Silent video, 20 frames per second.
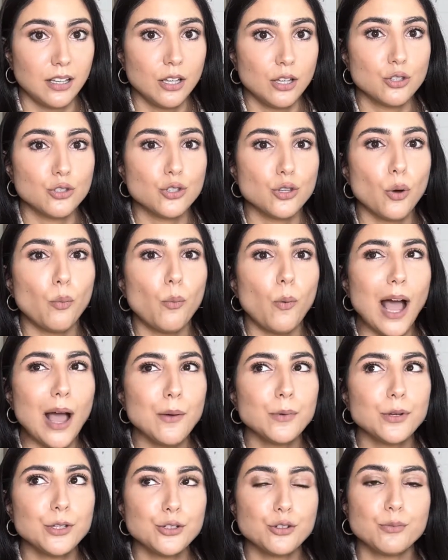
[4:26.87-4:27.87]
So why
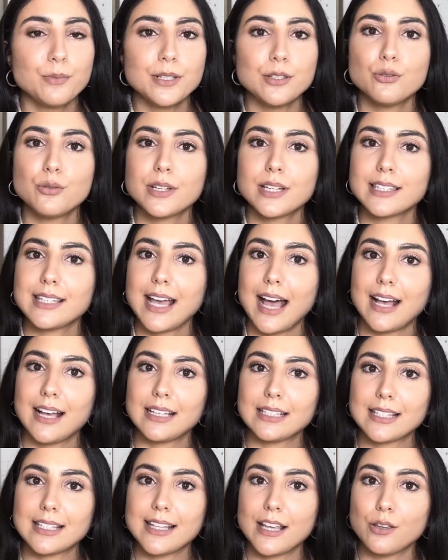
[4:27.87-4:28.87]
would you be doing
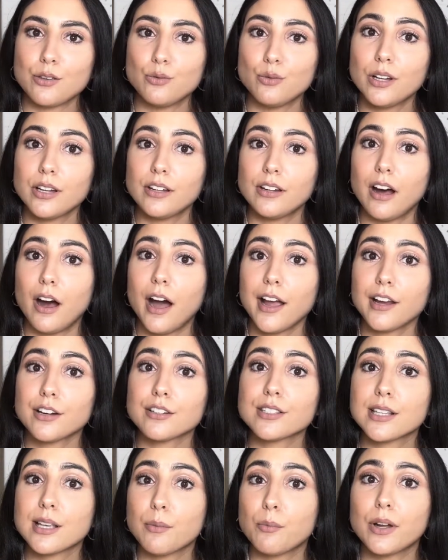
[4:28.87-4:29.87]
tasks that you could hire
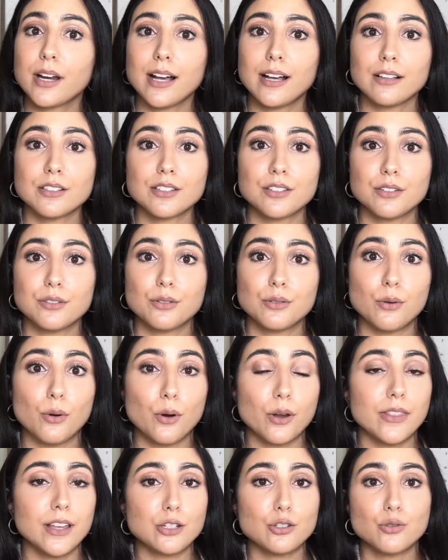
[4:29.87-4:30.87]
someone else to do, or
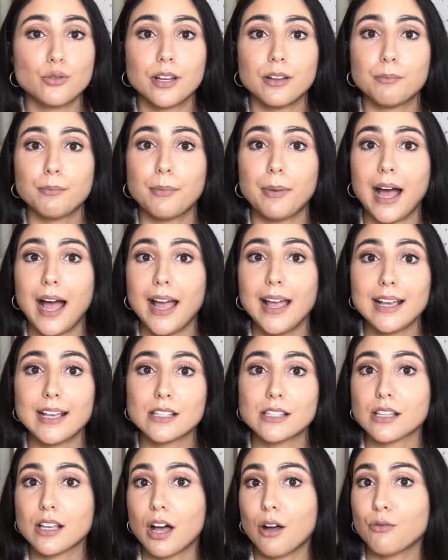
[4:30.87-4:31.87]
that you could buy a
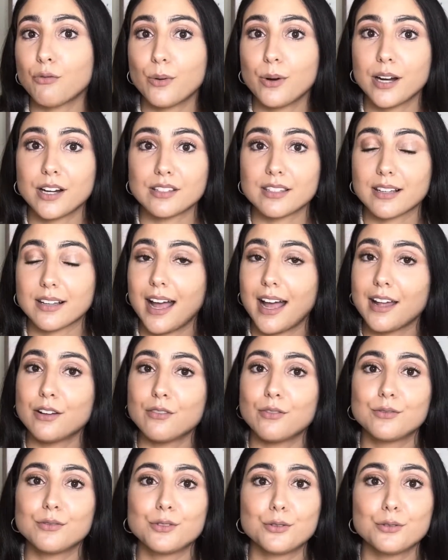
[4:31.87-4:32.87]
software to kind
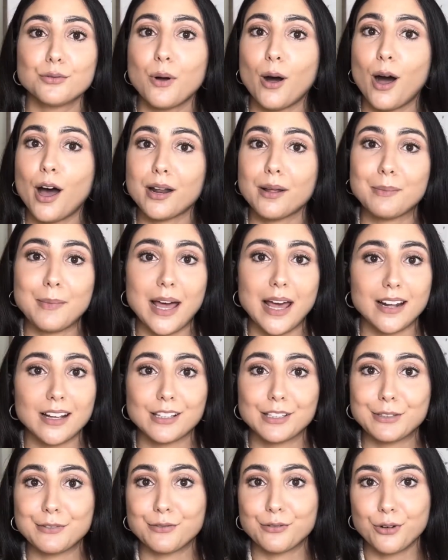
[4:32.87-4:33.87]
of do
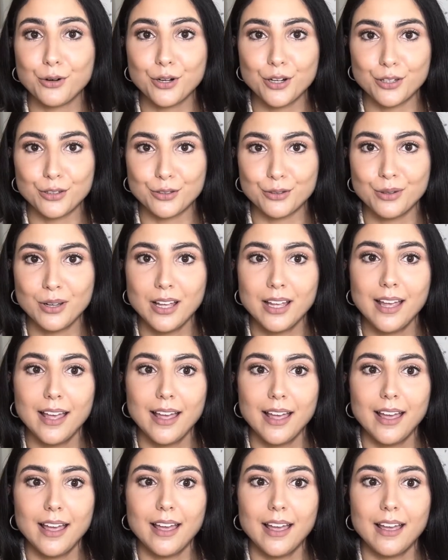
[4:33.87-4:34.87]
automatically for you,
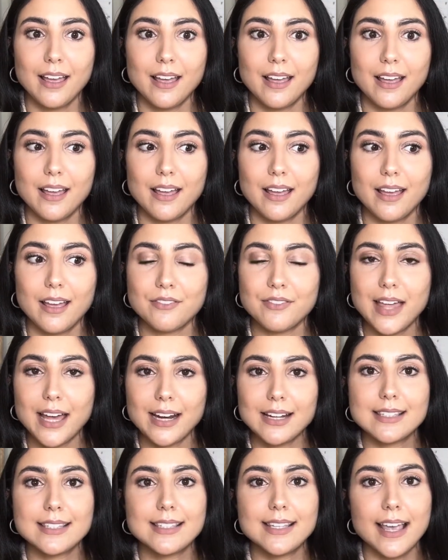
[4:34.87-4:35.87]
if that
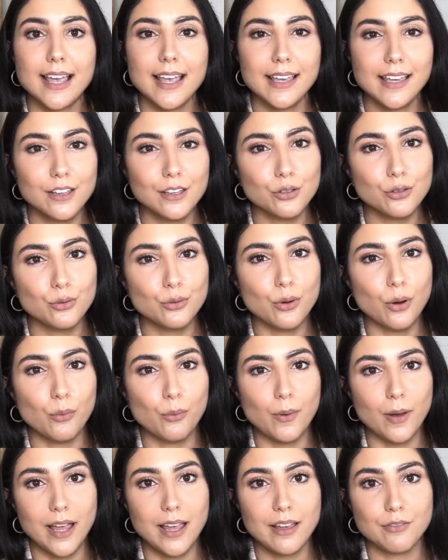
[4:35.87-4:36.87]
is taking you
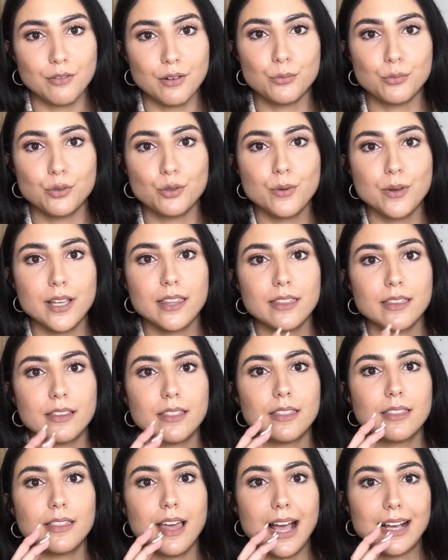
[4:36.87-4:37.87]
away from doing the
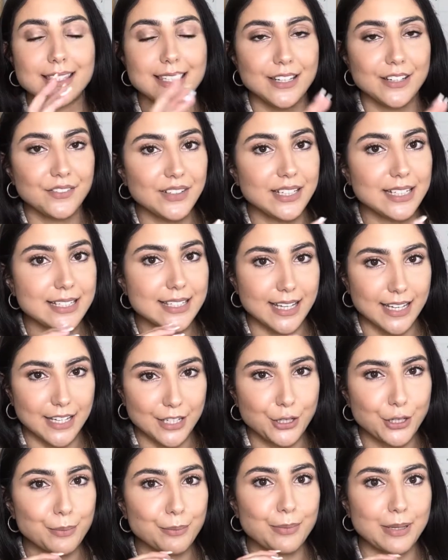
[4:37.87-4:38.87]
activities in
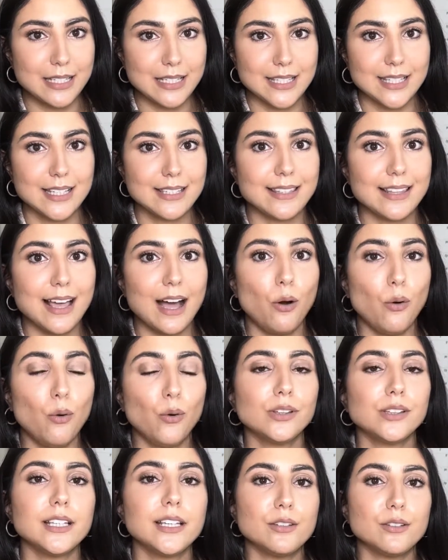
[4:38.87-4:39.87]
your business that
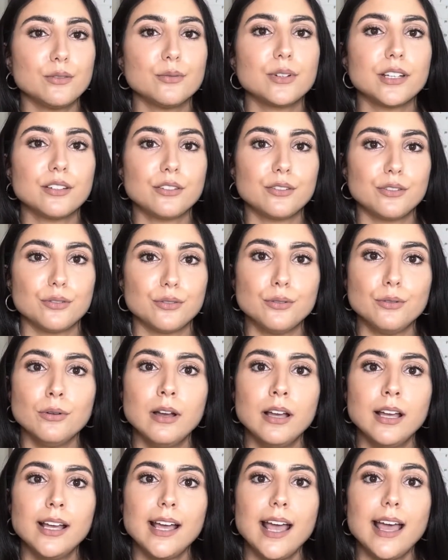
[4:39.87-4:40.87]
only you can do,
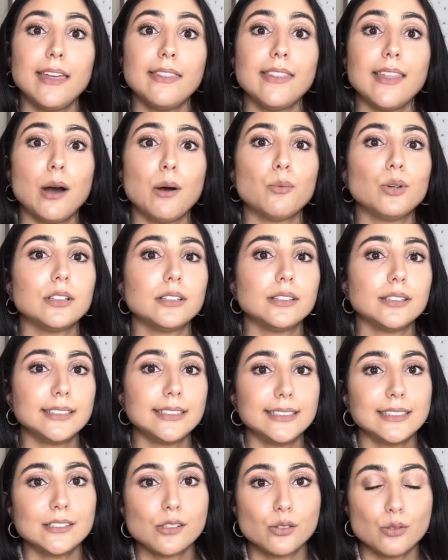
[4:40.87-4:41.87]
and that will
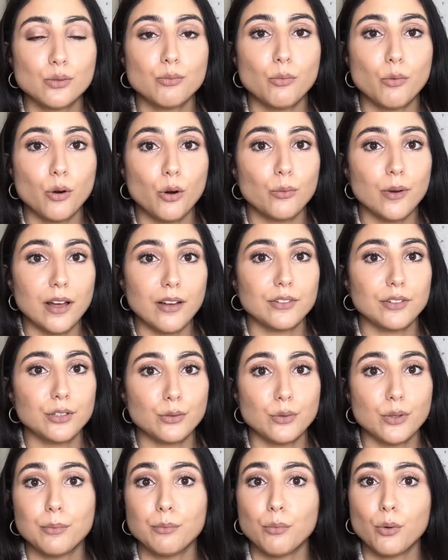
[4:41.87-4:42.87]
lead to more
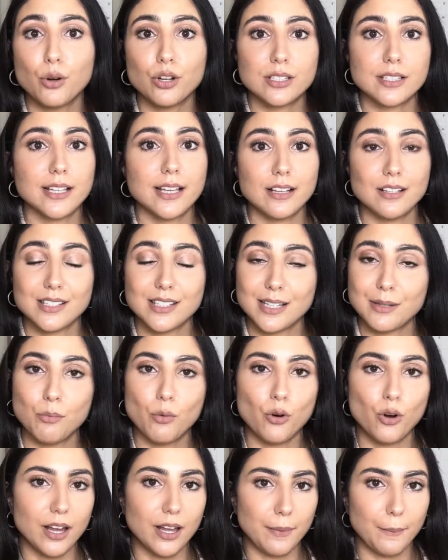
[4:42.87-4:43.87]
revenue and more sales and
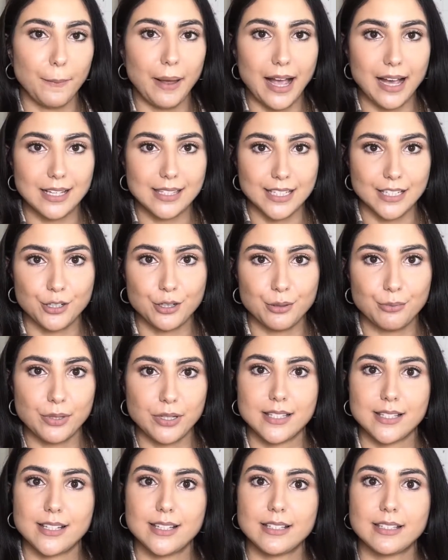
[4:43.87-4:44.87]
more impact in your
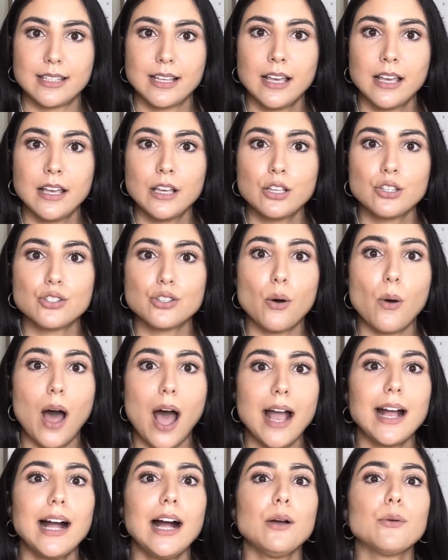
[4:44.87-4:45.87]
business? So
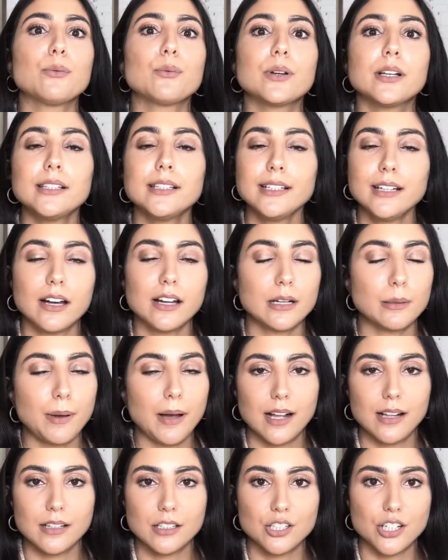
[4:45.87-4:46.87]
I got really
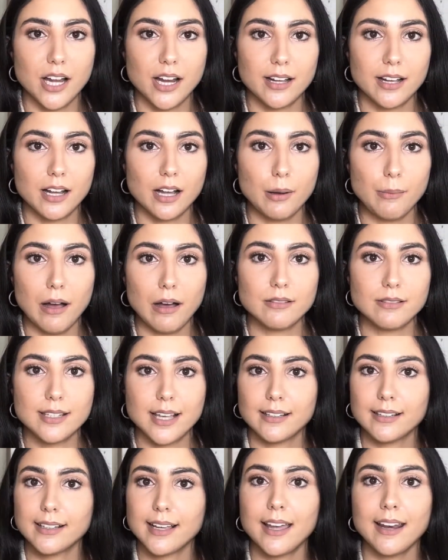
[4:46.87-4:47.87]
unapologetic about
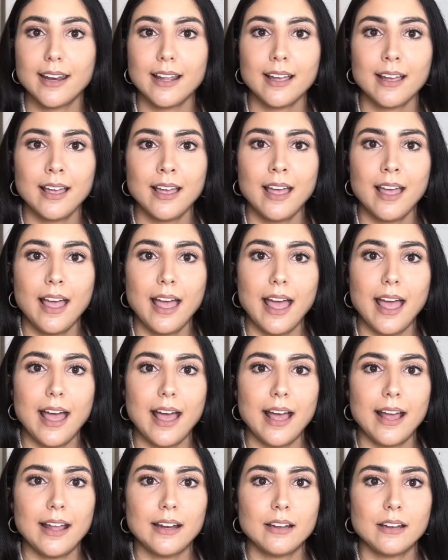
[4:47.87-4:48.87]
delegating,
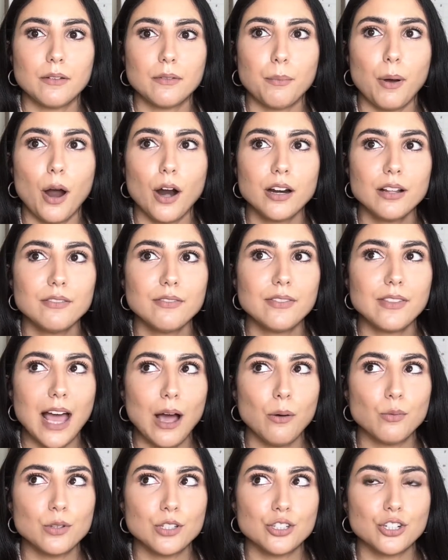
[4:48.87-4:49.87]
and part of
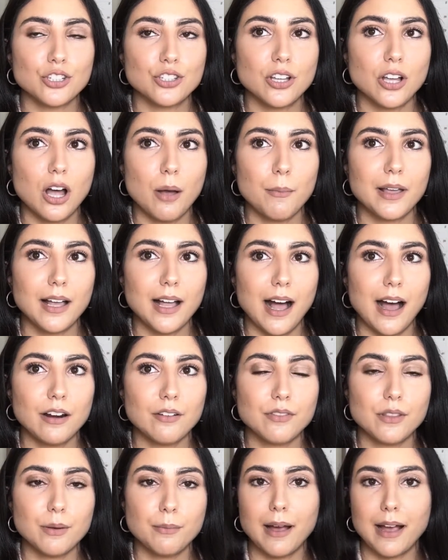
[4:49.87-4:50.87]
that was just coming out
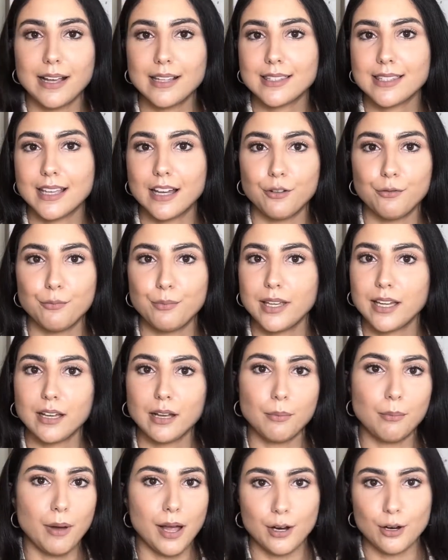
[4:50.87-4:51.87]
of the mindset of being a
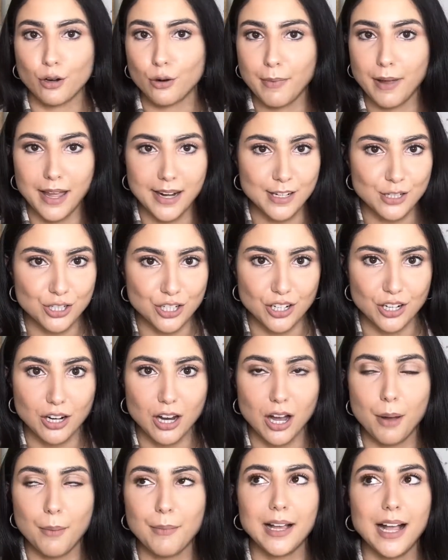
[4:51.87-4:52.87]
micromanager,
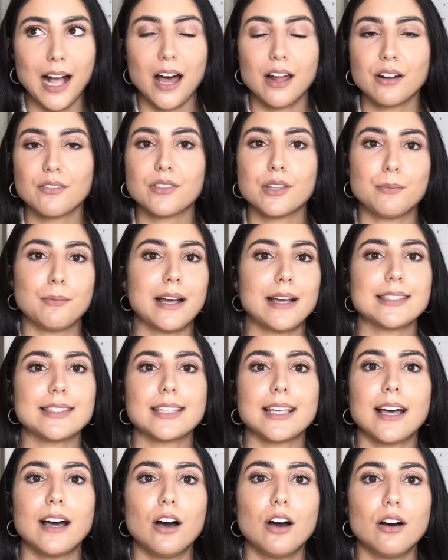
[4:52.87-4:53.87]
coming out of the
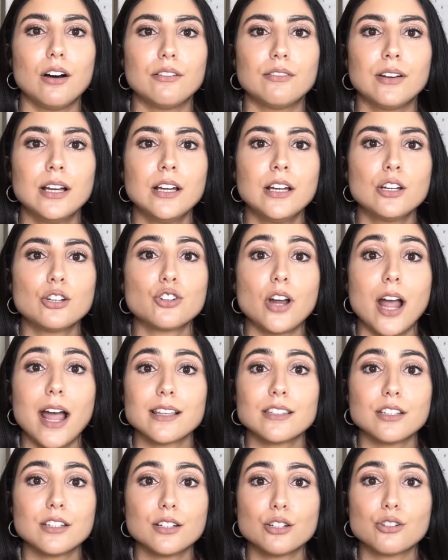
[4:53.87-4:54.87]
mindset of trying
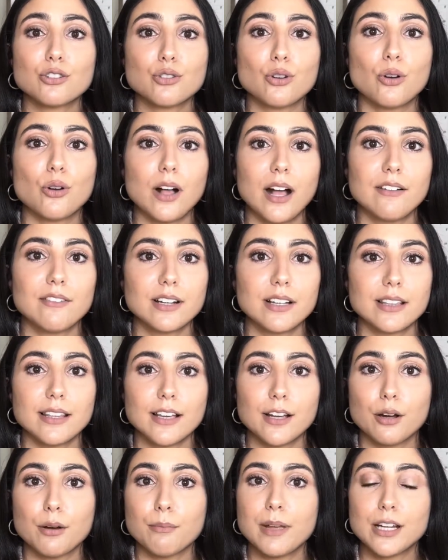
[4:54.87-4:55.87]
to control
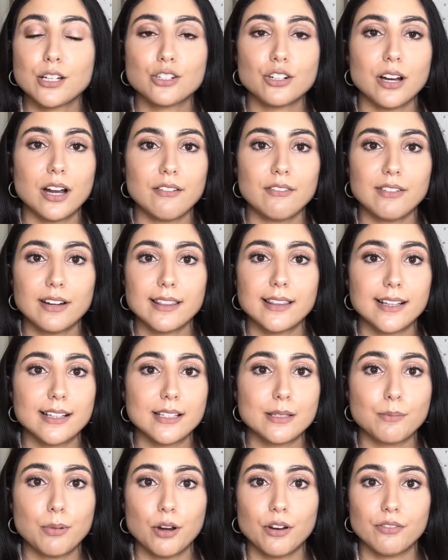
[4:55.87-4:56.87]
everything or make sure everything
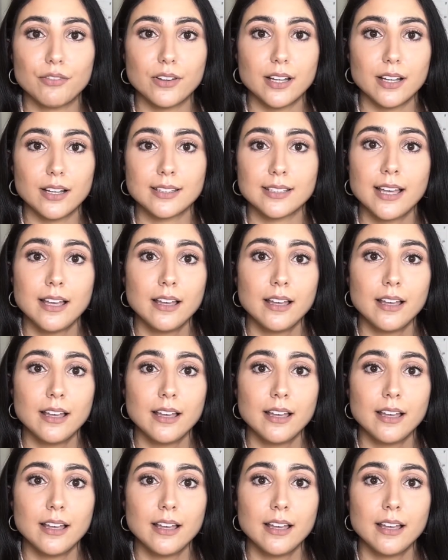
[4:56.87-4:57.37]
is perfect.